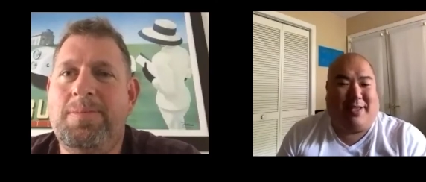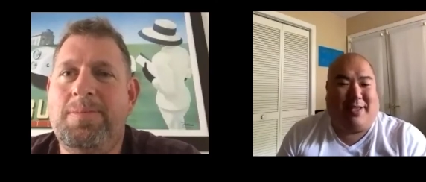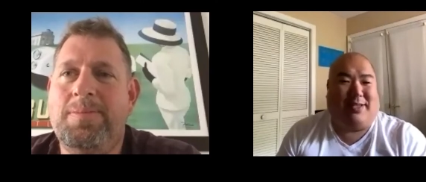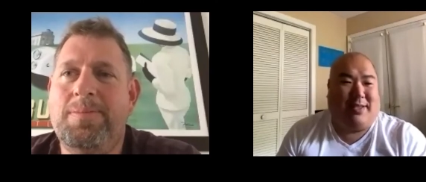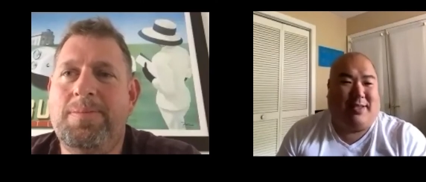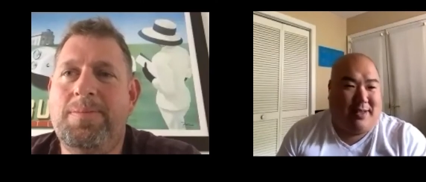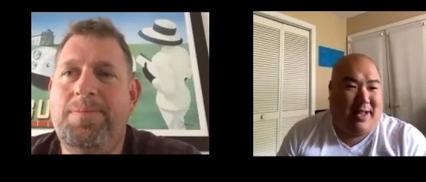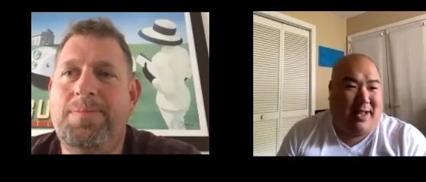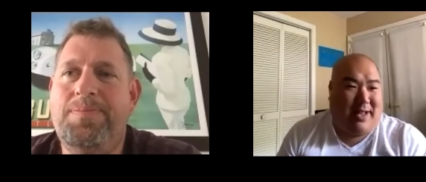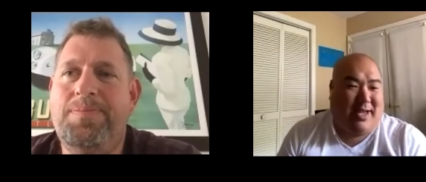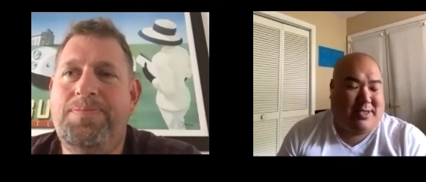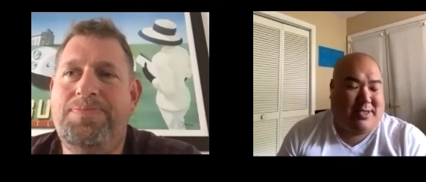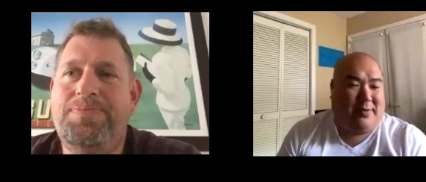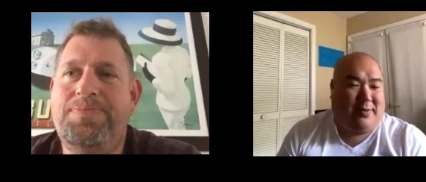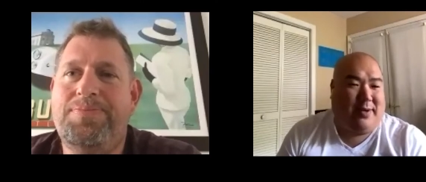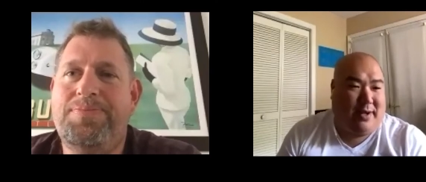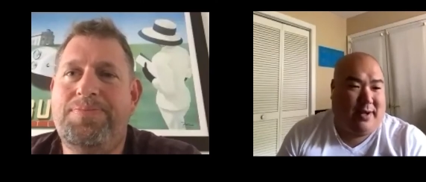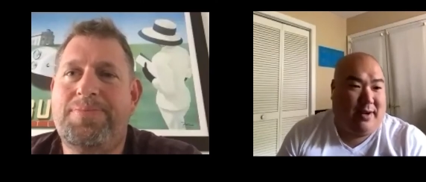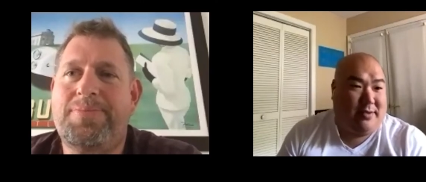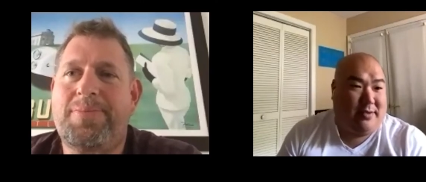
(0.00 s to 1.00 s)
Speaker 1: in the last
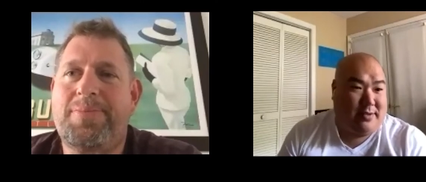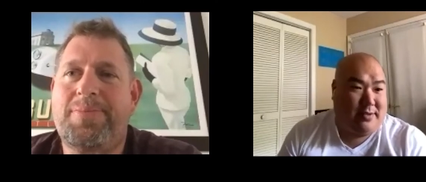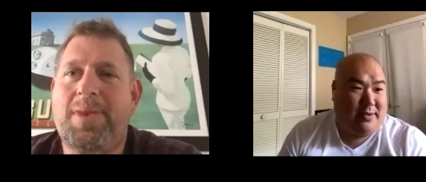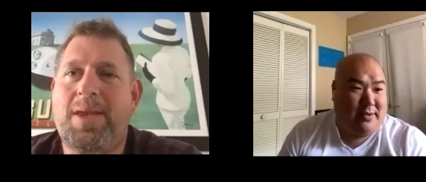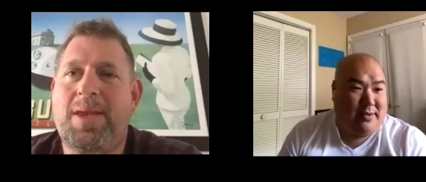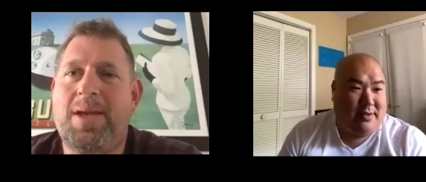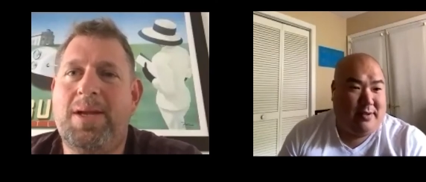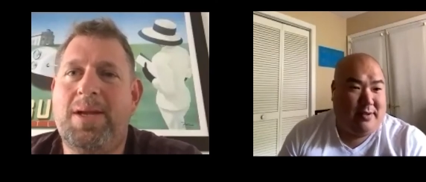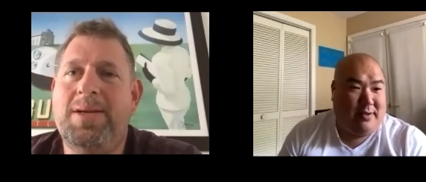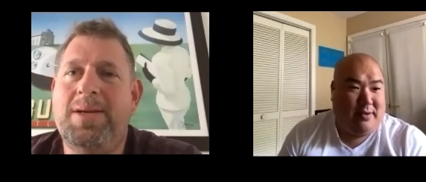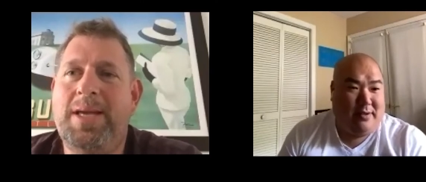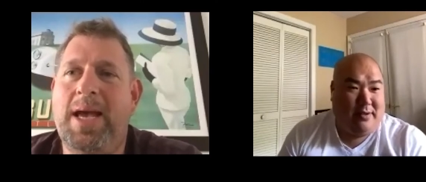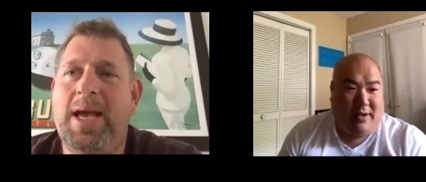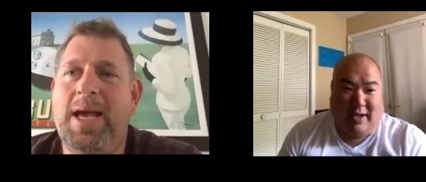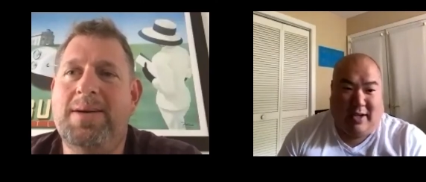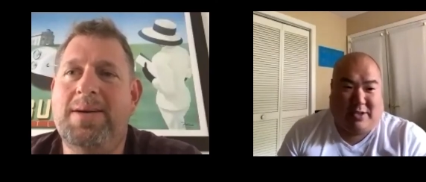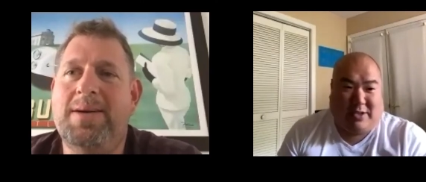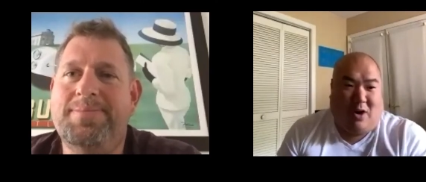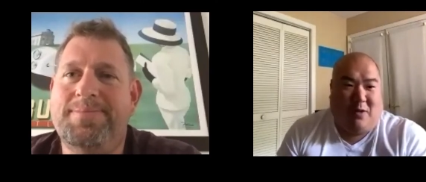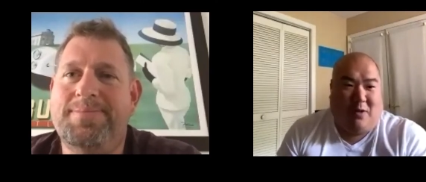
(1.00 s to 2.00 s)
three years. Yeah.
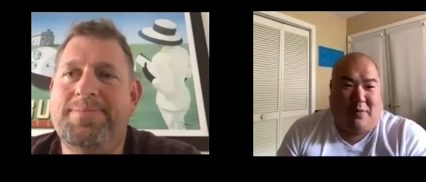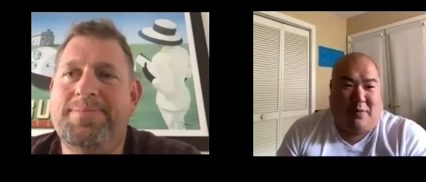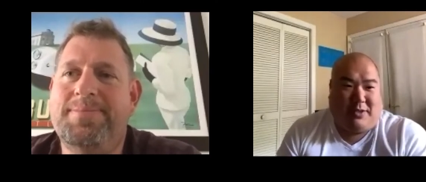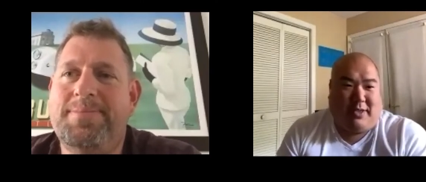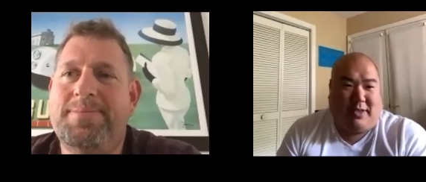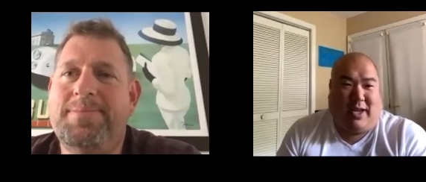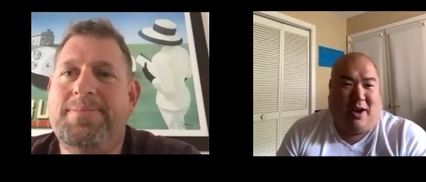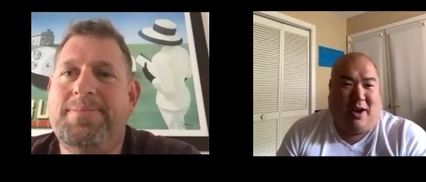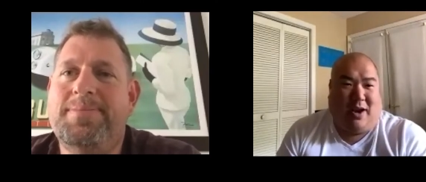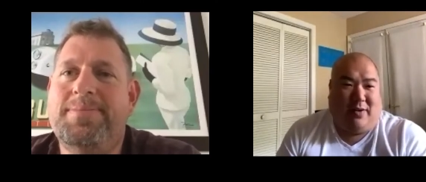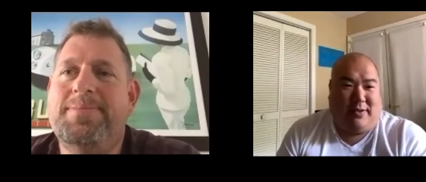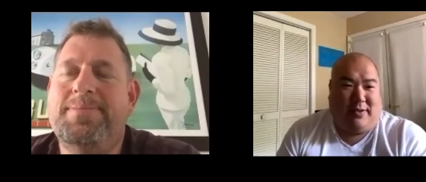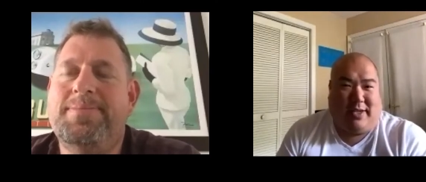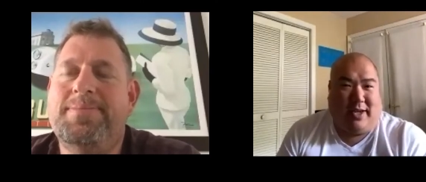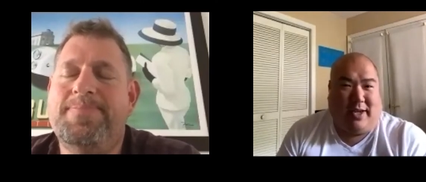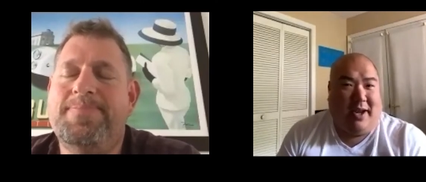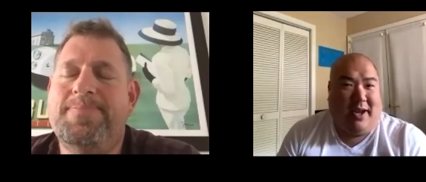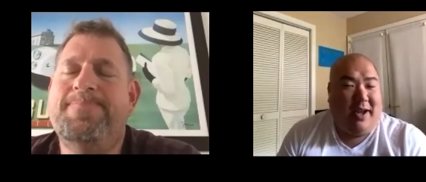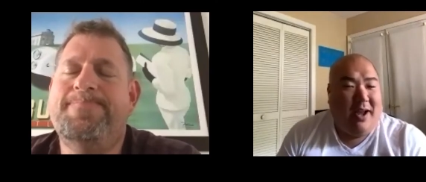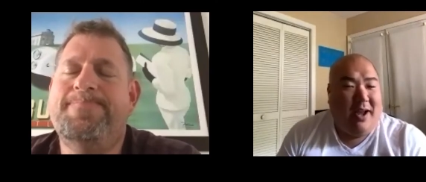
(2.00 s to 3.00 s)
It's almost a
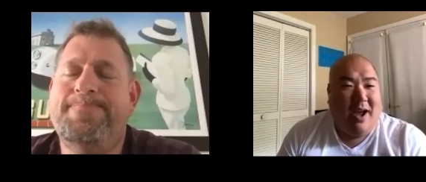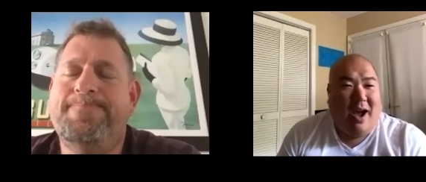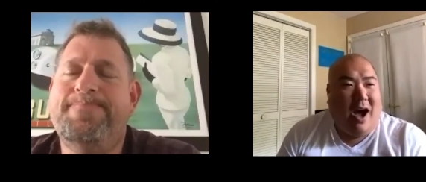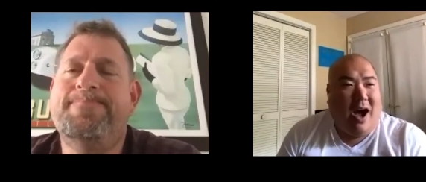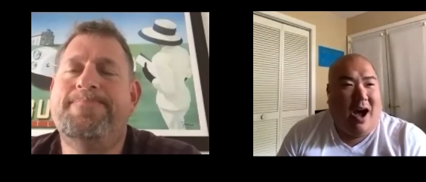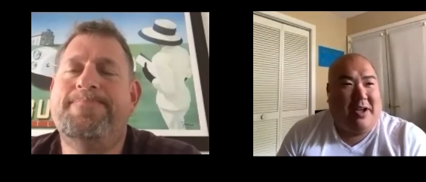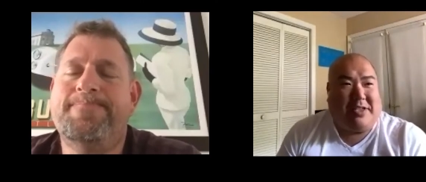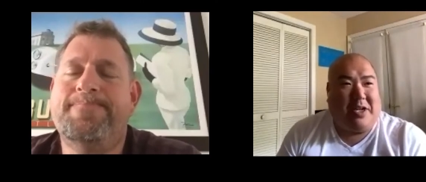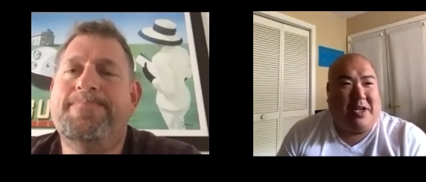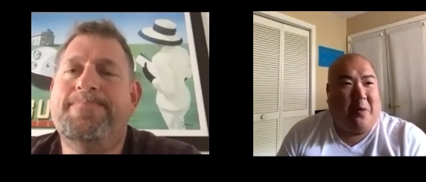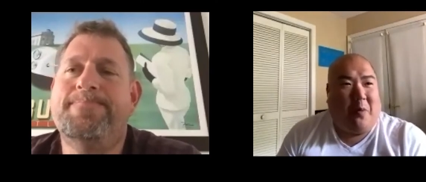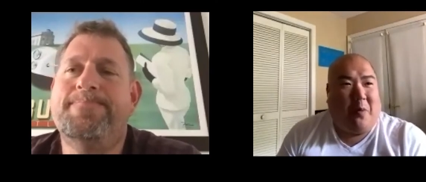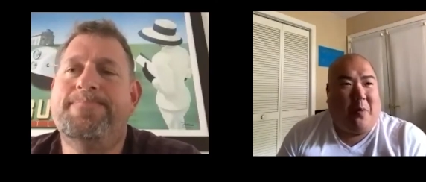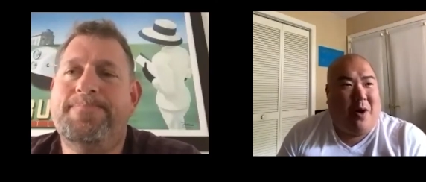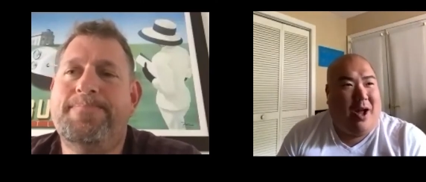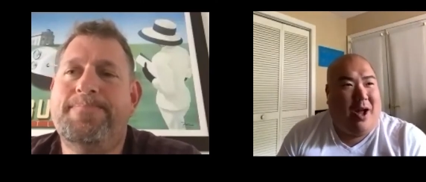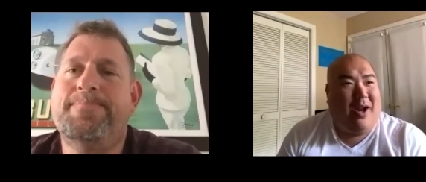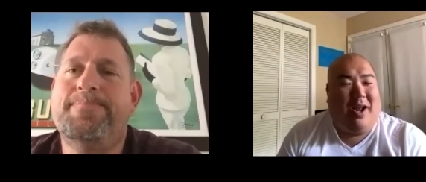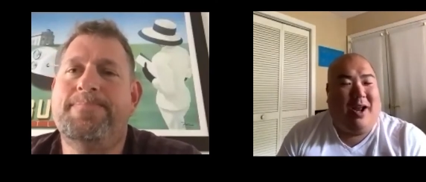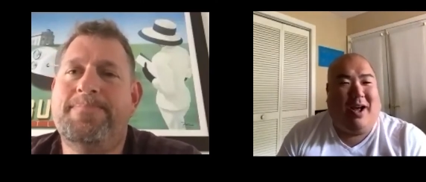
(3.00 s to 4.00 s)
guarantee. I was like,
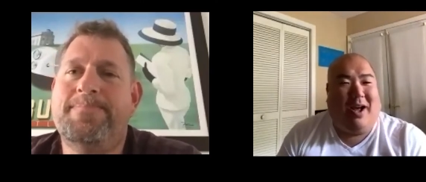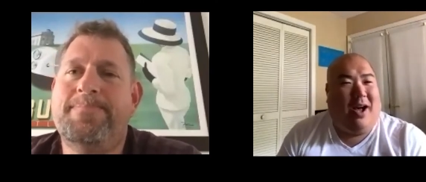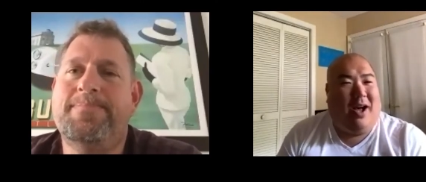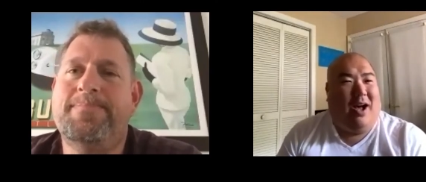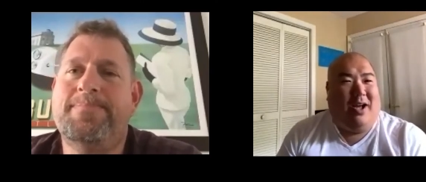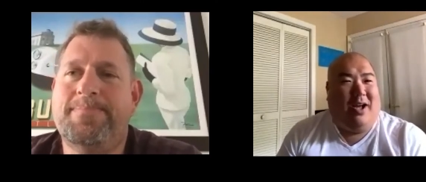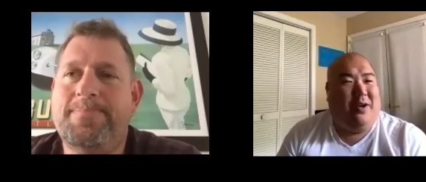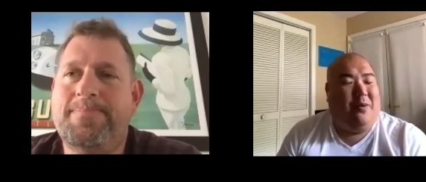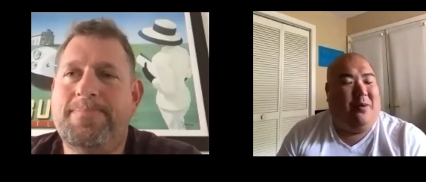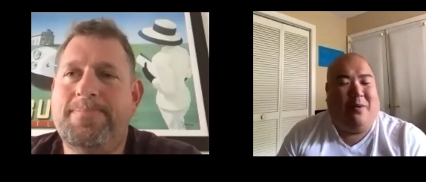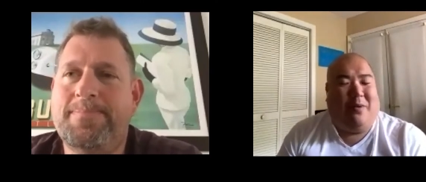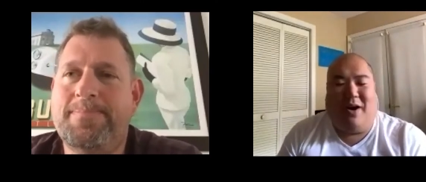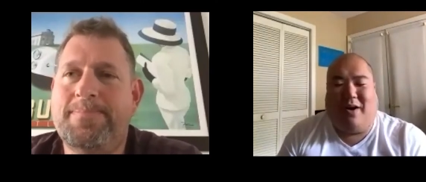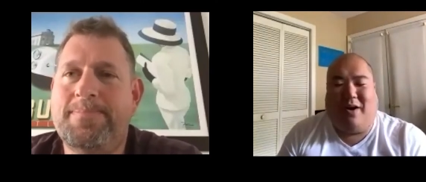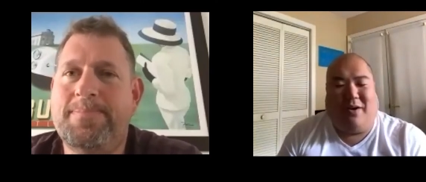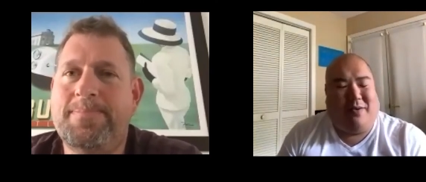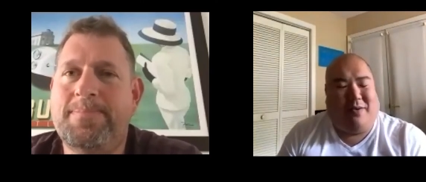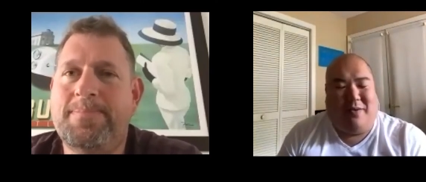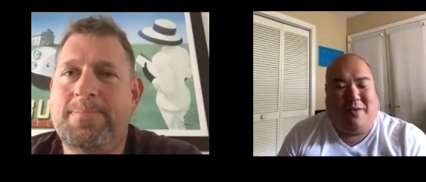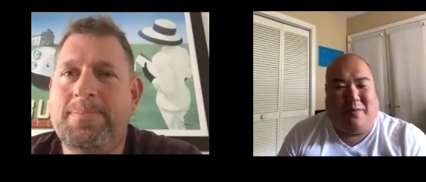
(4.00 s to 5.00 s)
what? Uh,
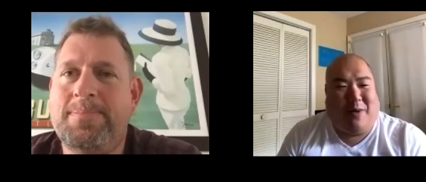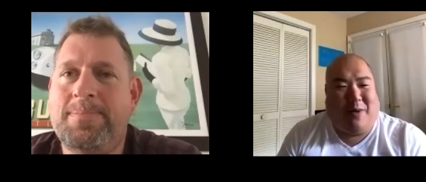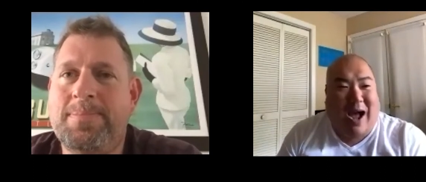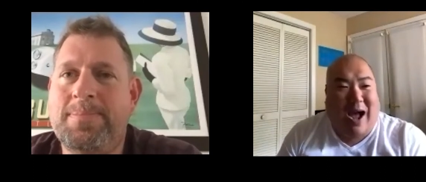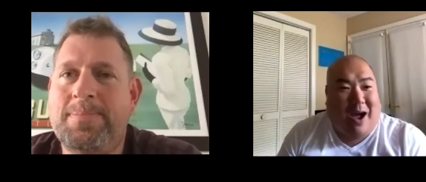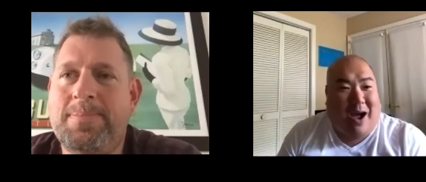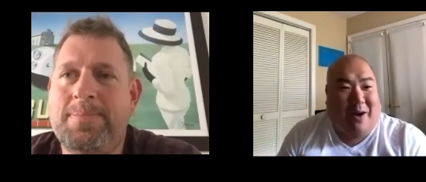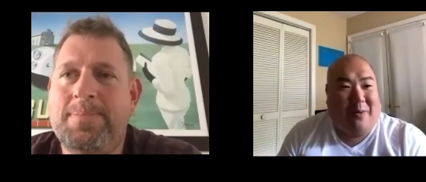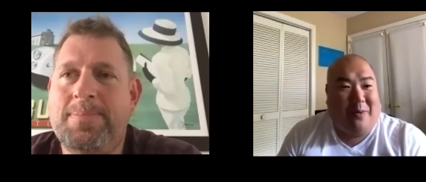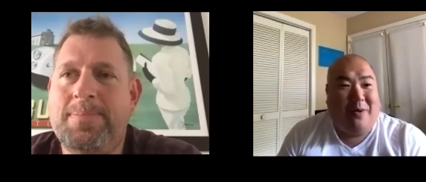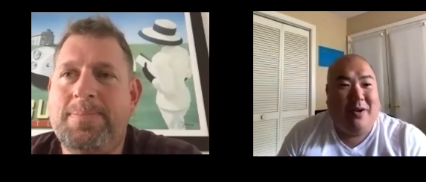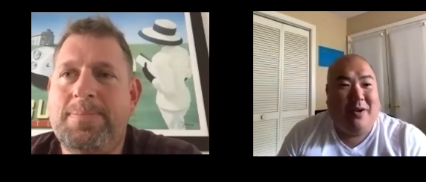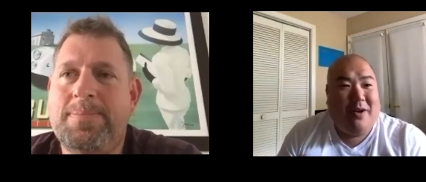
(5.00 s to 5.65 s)
wow.